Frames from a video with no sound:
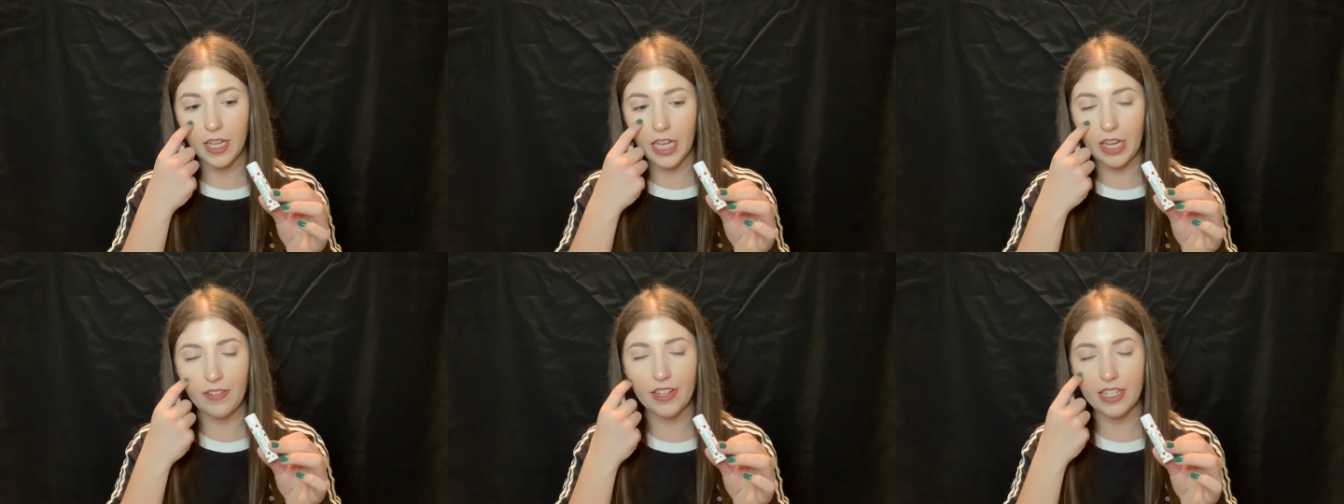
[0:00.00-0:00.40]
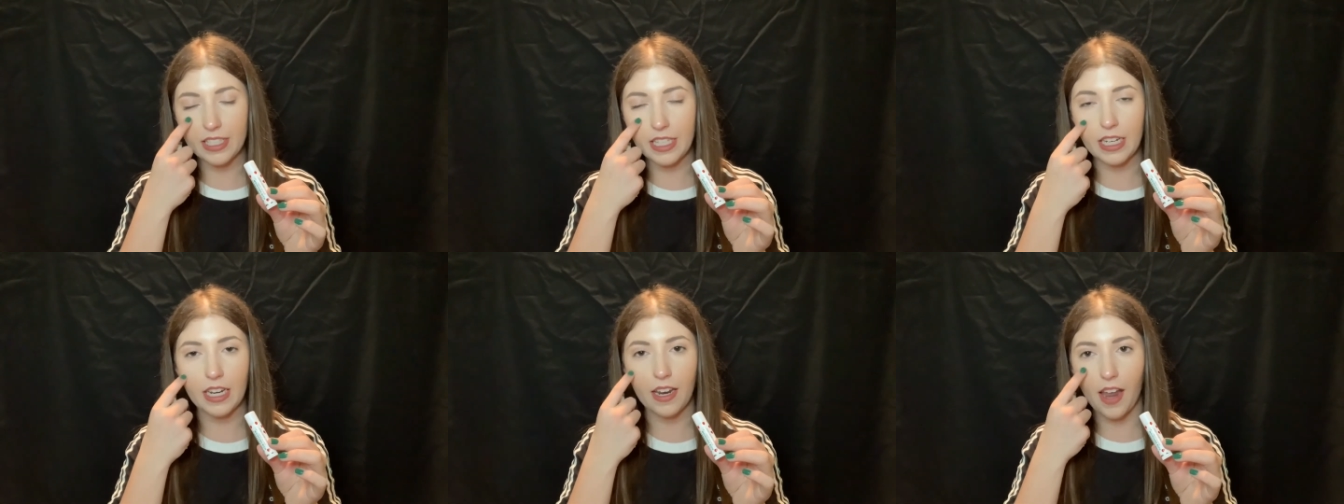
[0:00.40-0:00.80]
if he
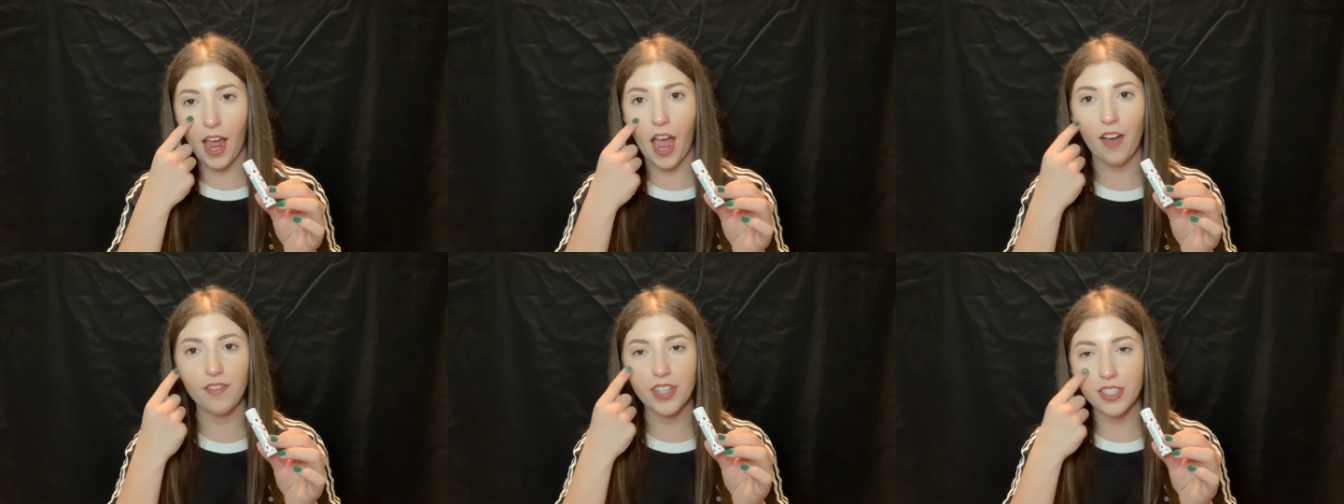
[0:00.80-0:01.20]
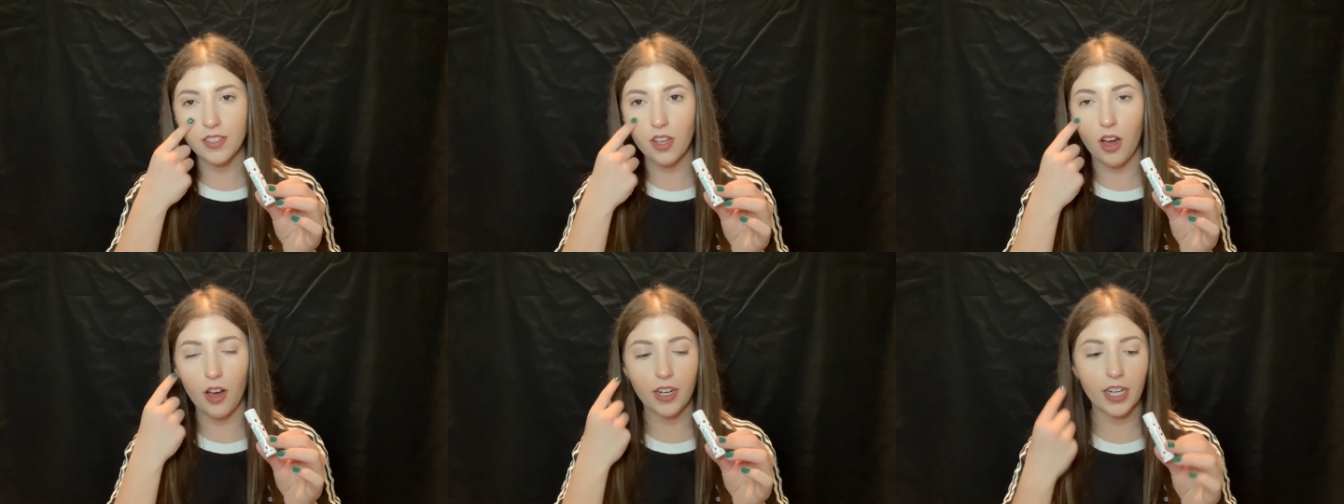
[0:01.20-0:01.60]
doesn't have his
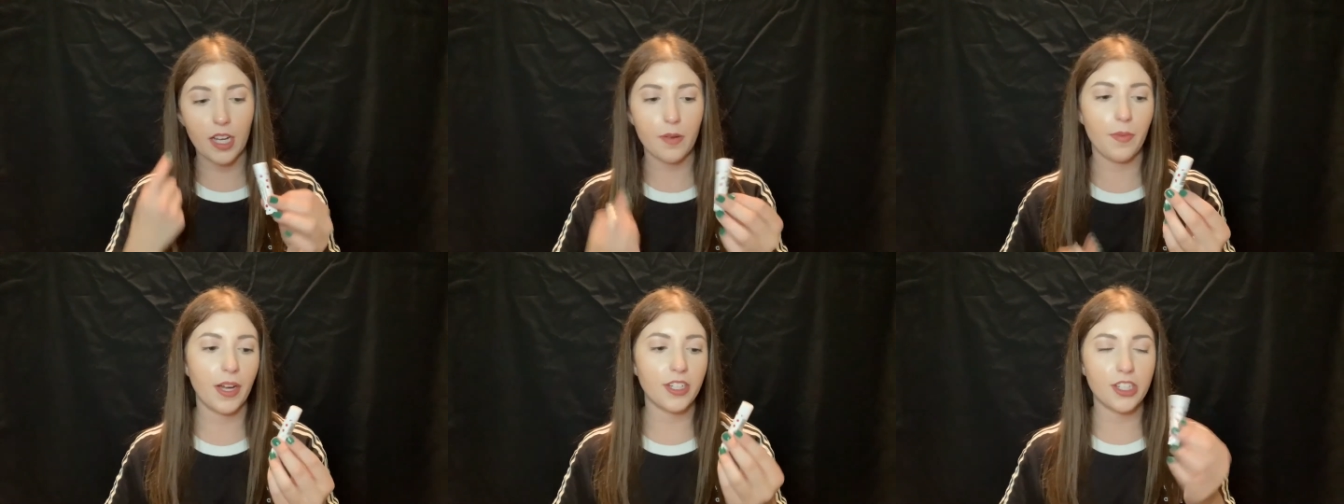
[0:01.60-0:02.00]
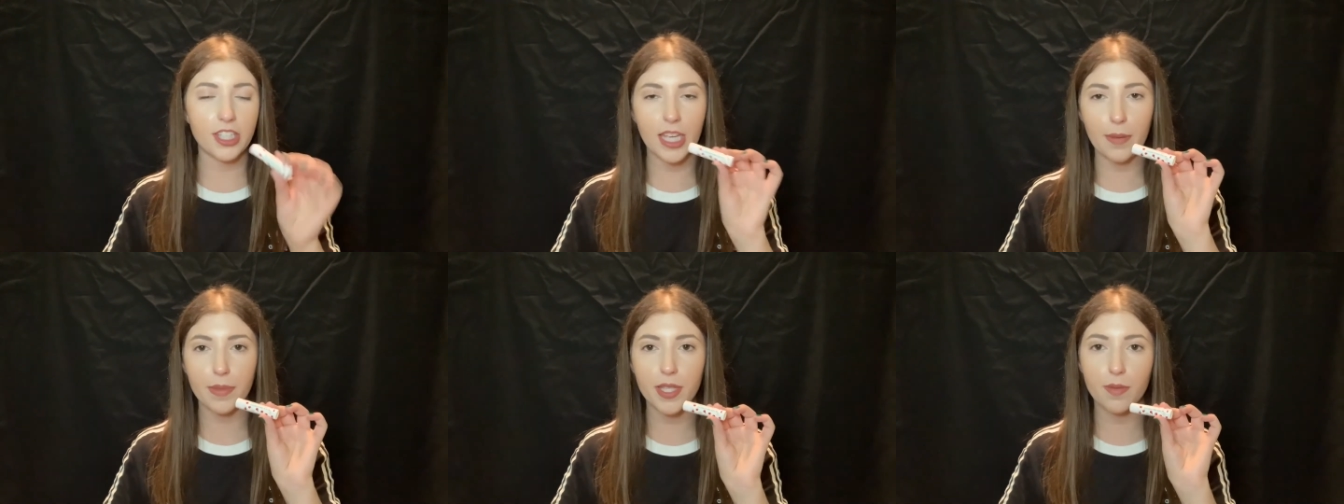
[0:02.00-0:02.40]
on him, I
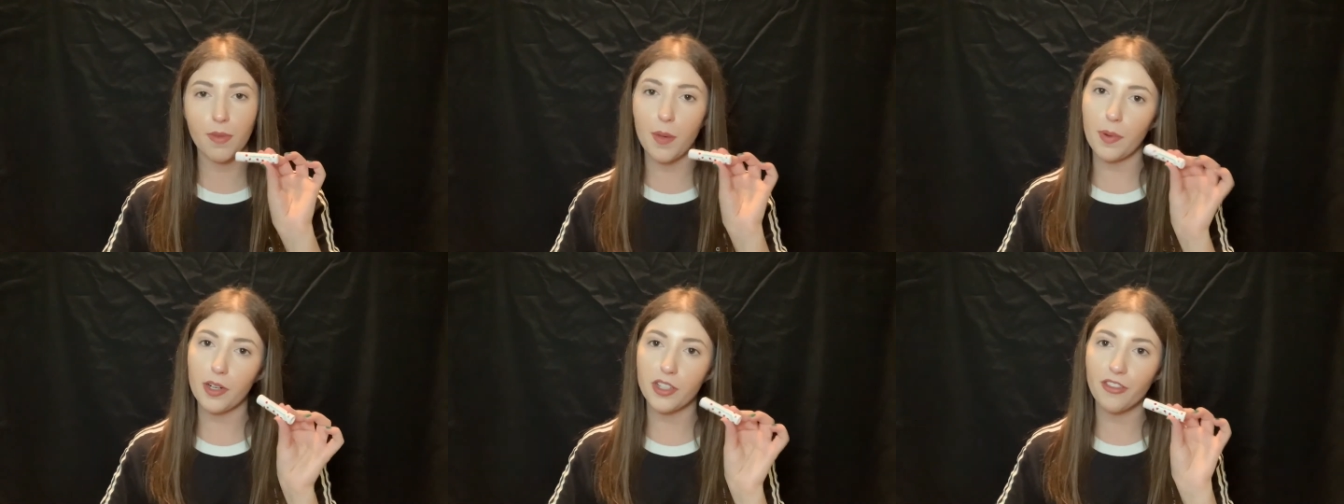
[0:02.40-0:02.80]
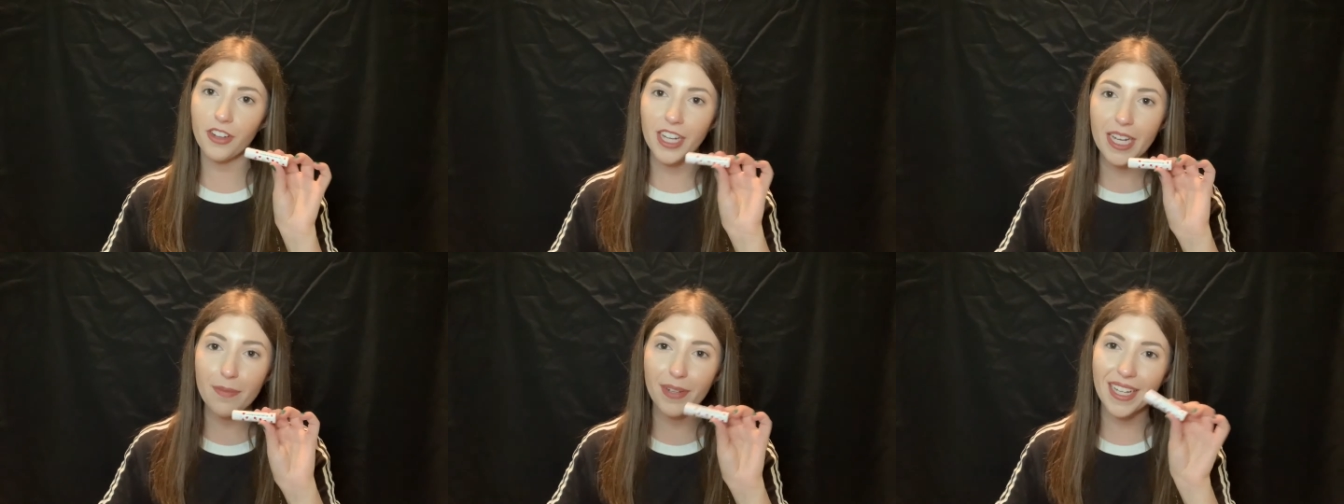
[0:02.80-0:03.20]
just keep this in my purse for
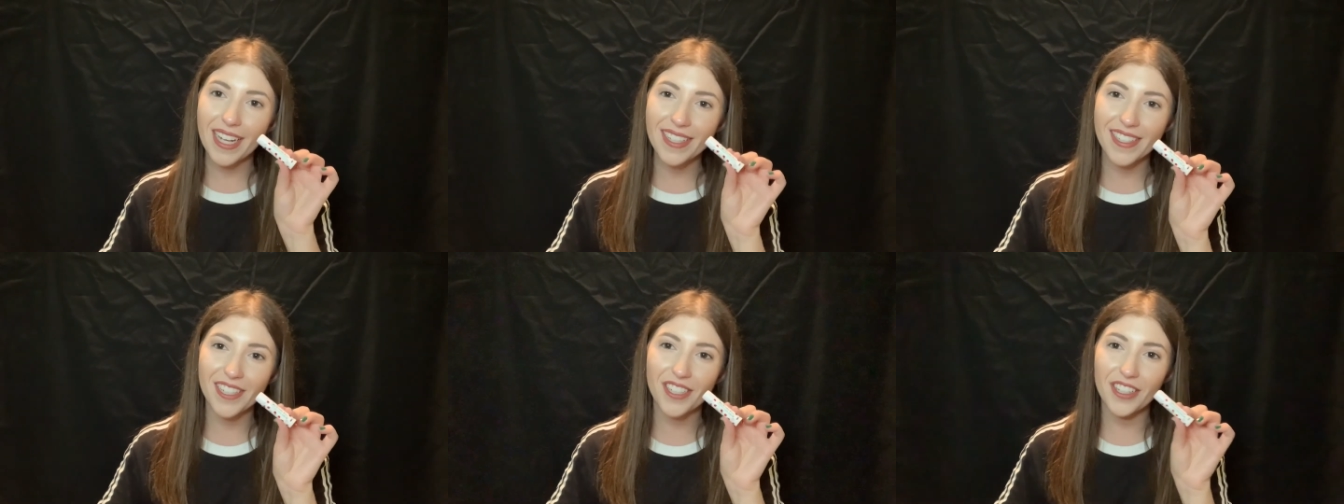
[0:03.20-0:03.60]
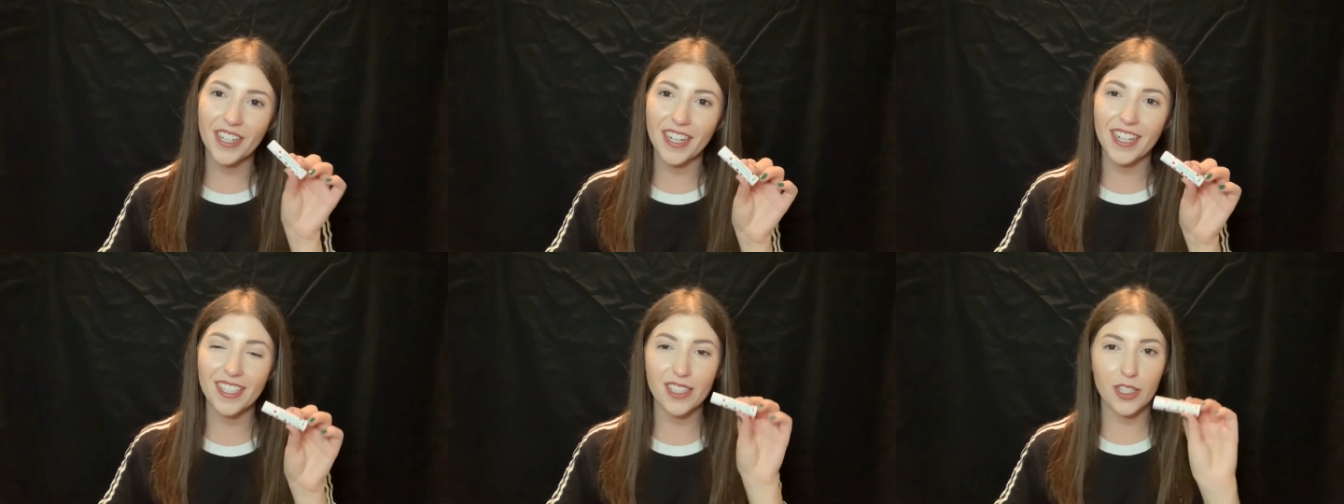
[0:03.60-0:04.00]
him in case he should
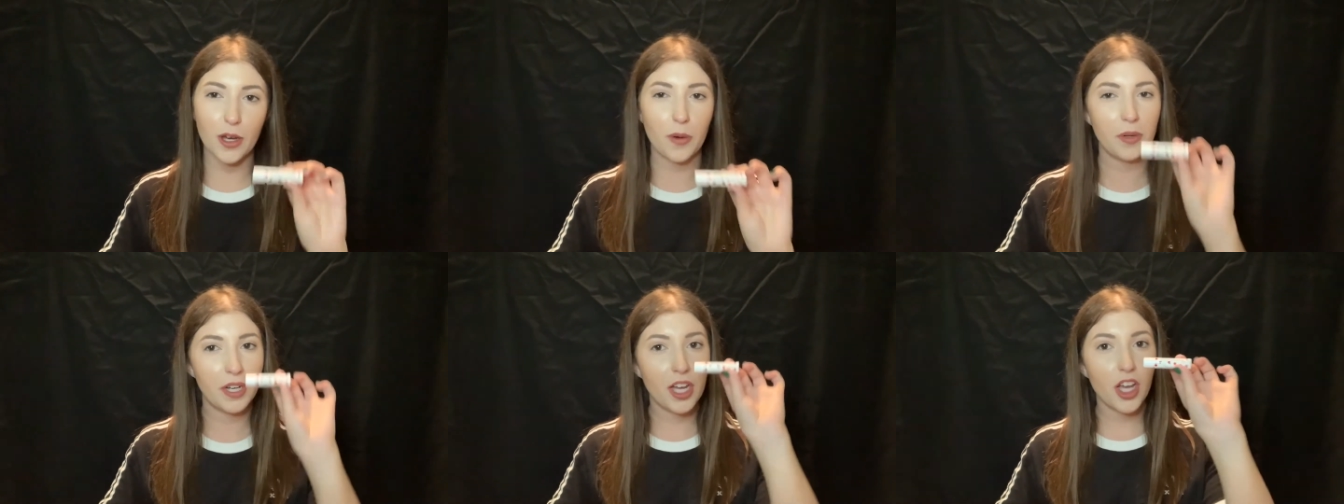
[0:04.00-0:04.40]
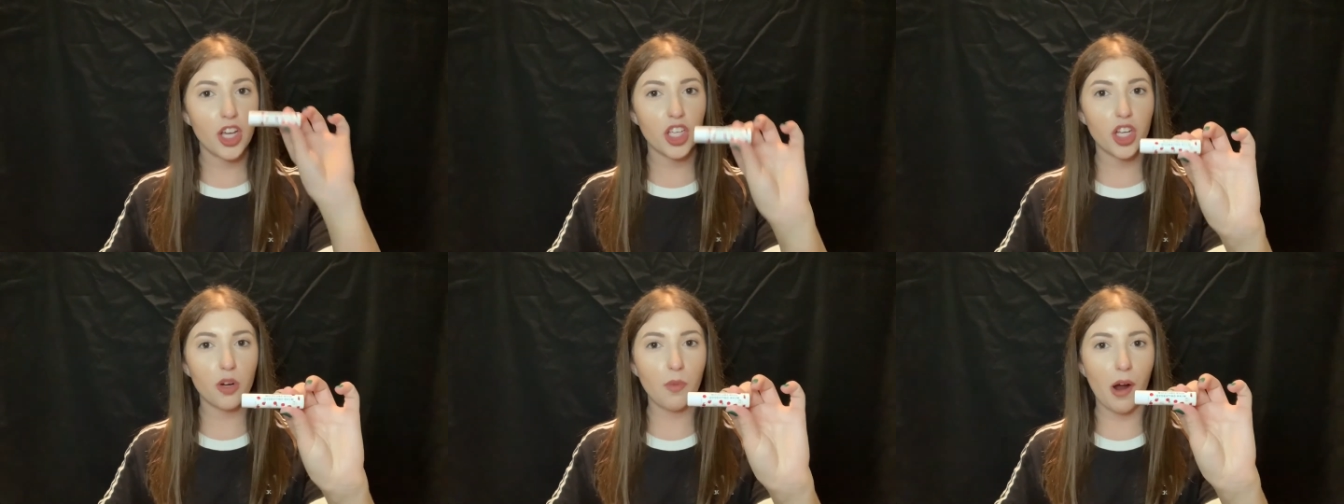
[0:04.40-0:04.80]
need it, so
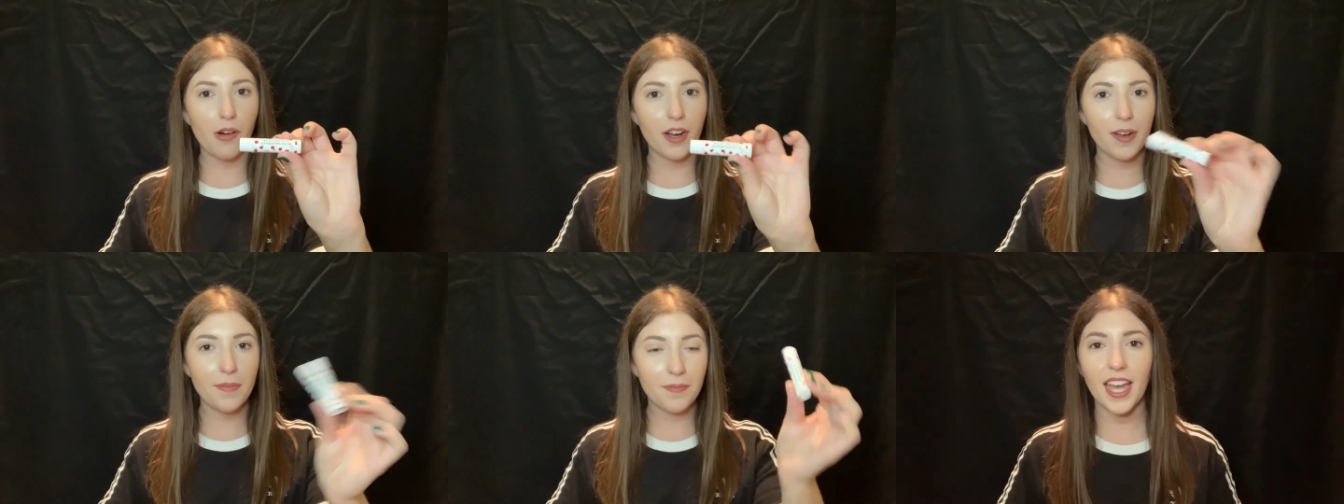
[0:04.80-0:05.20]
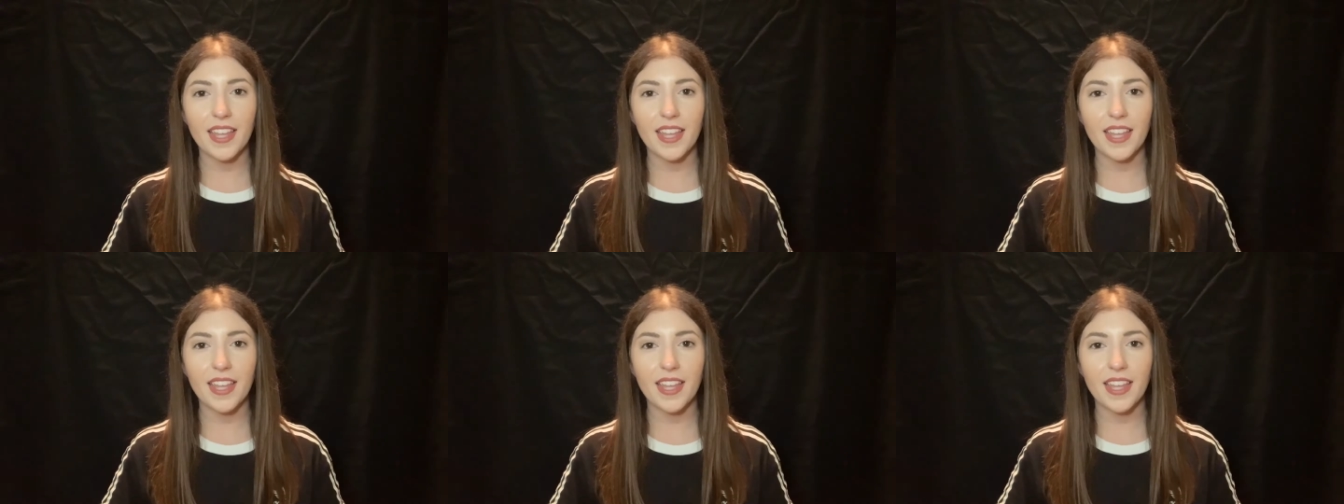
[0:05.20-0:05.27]
you're welcome.